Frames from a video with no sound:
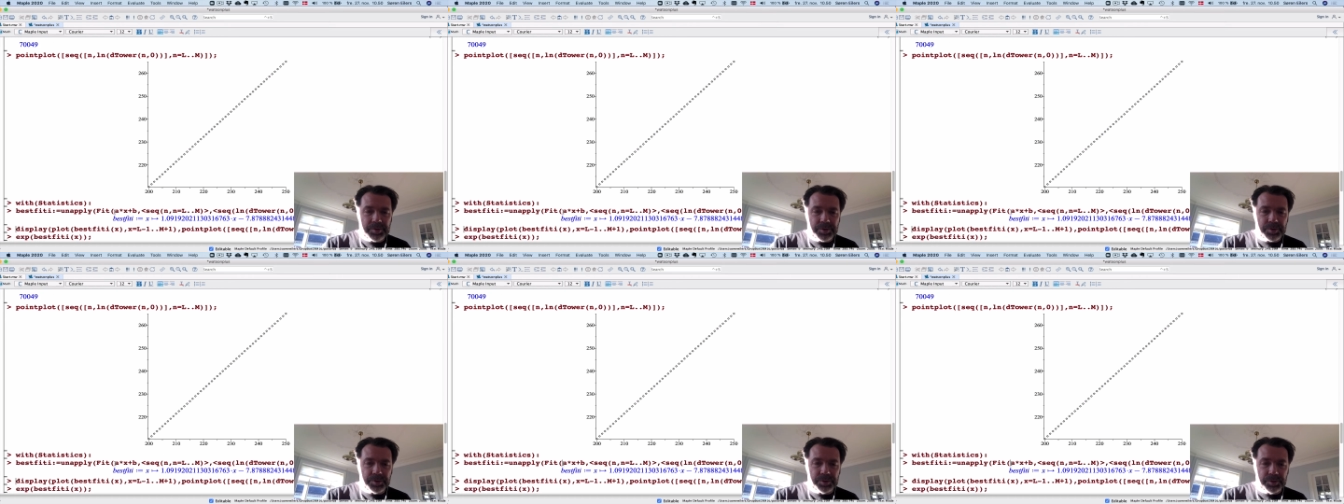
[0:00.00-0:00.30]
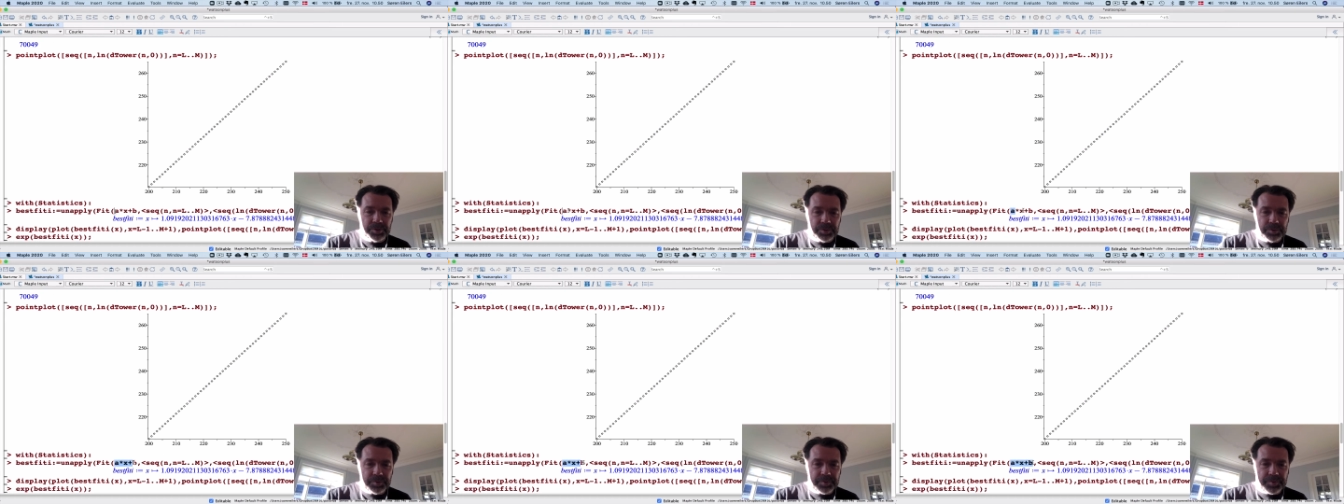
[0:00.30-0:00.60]

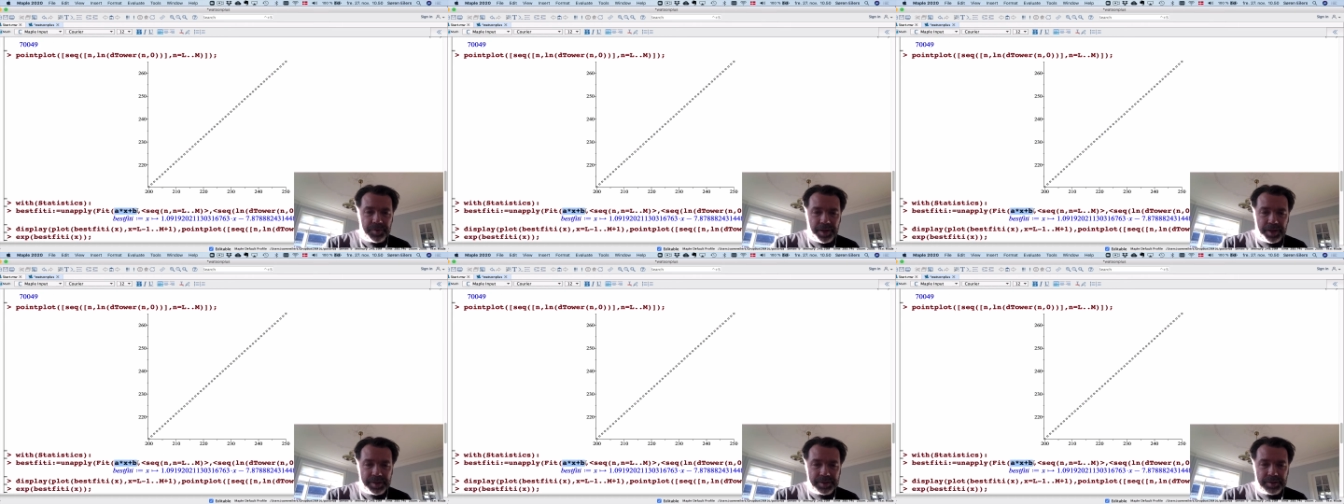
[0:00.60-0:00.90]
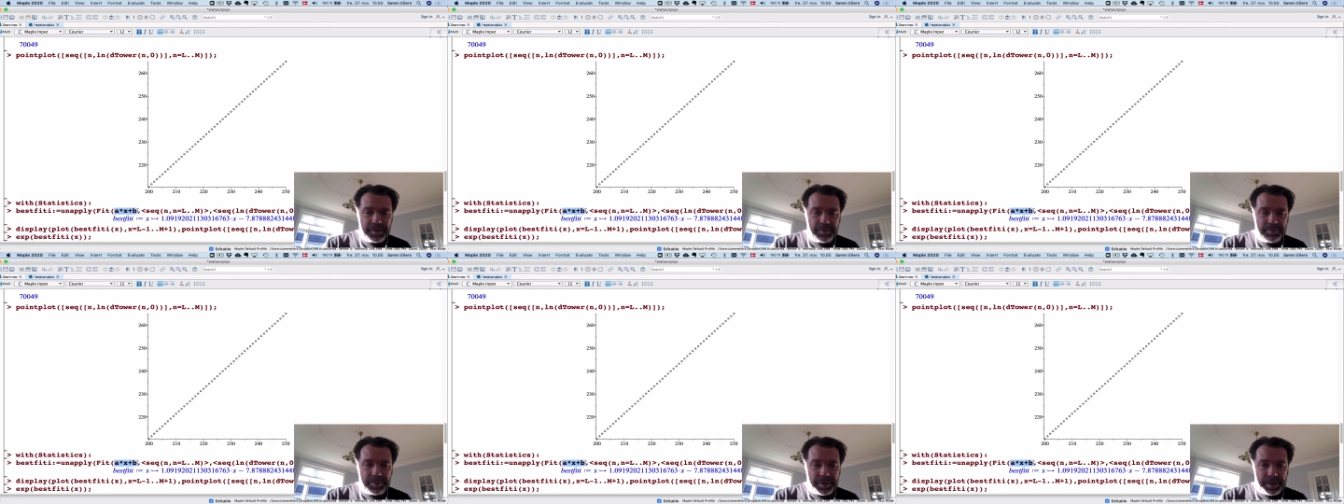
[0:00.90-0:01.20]
to
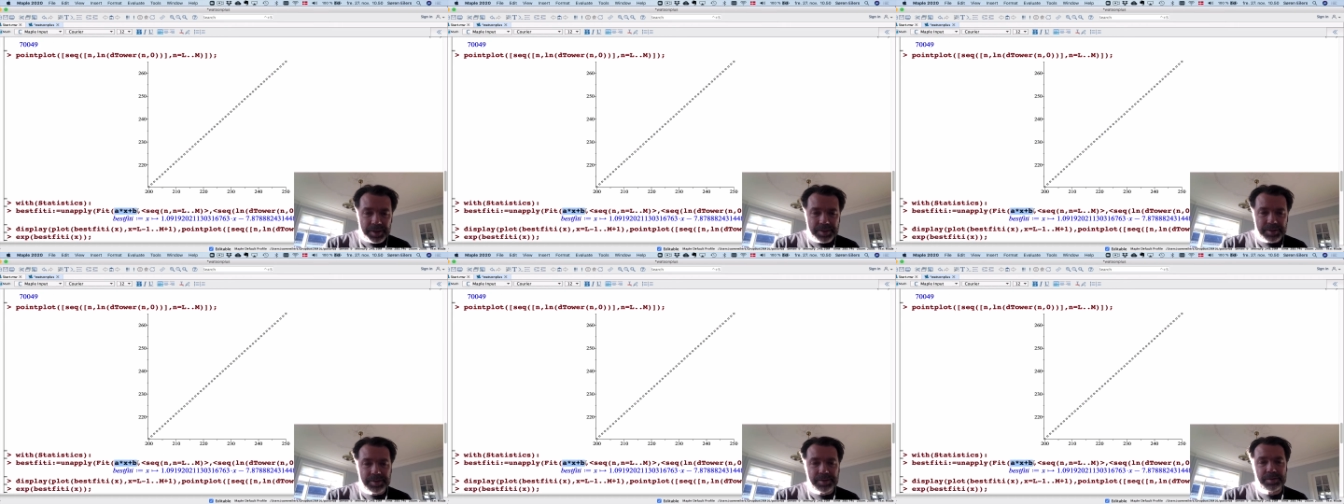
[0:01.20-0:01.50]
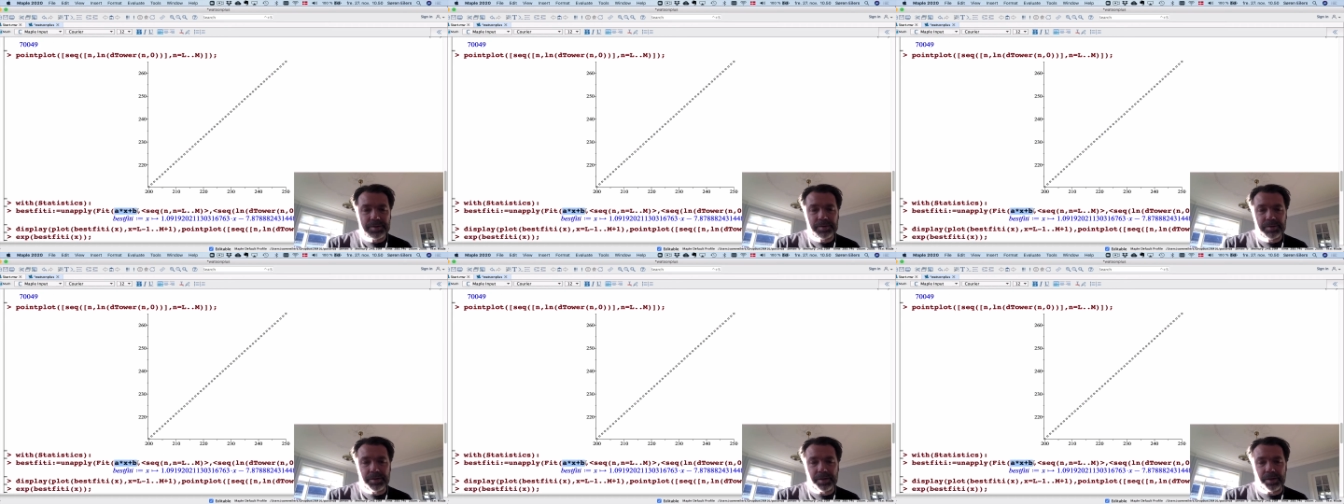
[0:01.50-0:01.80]
find the
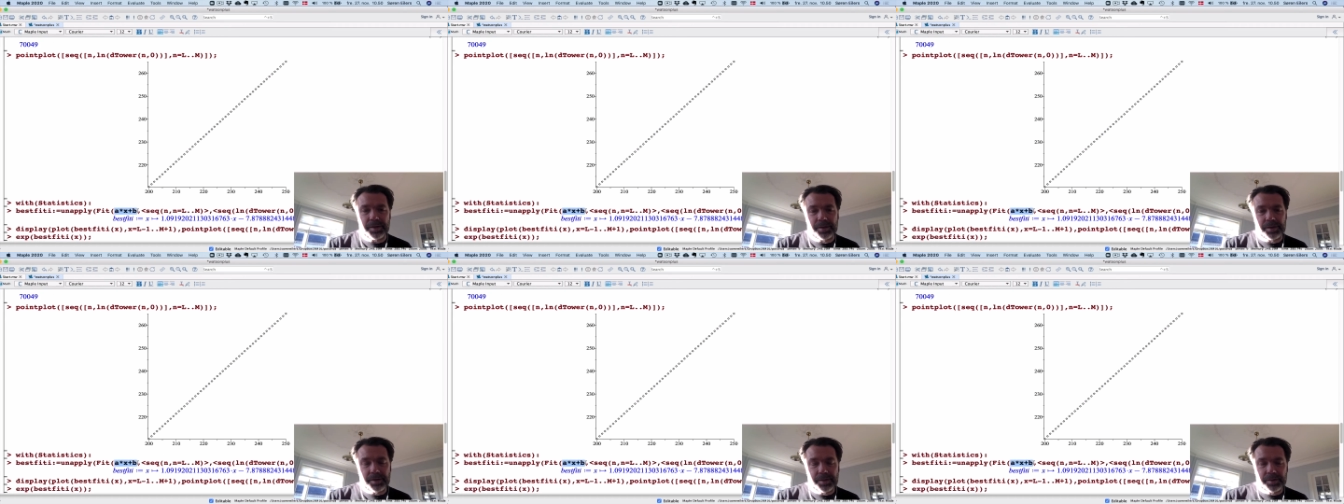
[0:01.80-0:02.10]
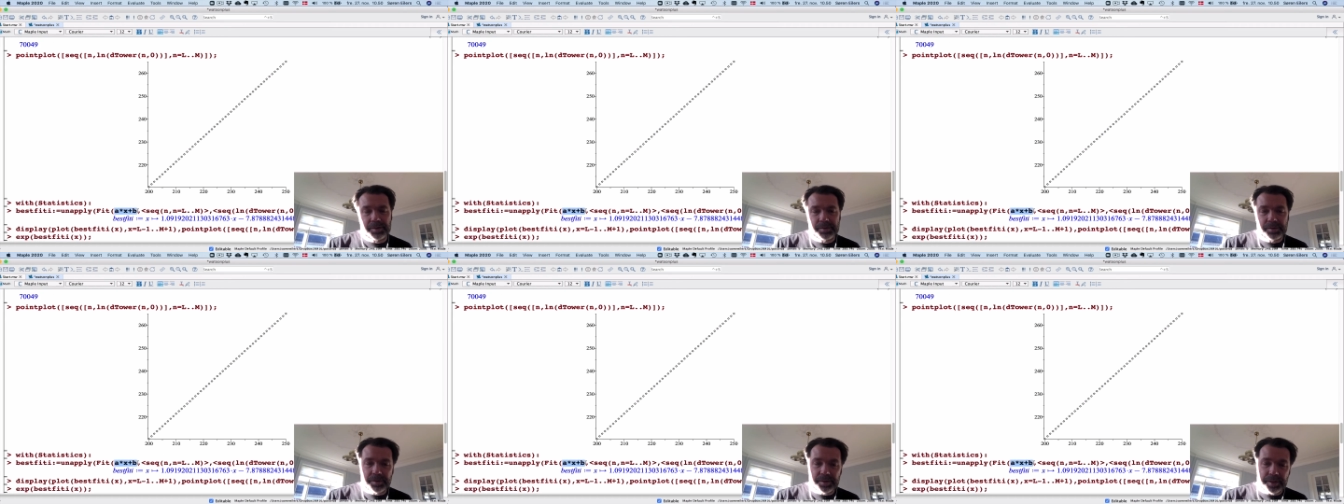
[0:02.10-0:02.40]
best
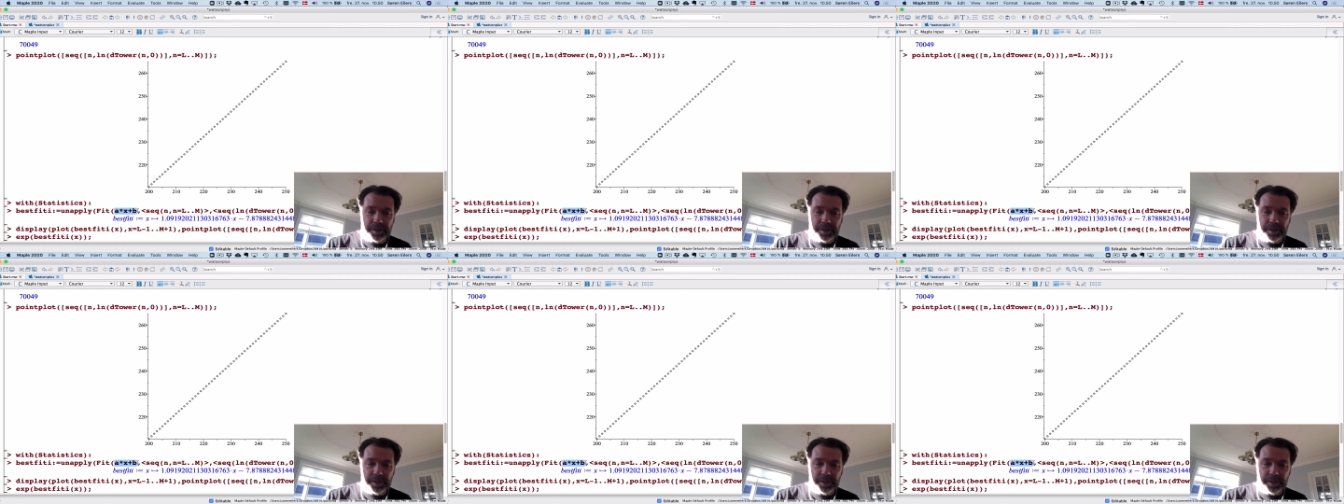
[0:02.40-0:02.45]
uh,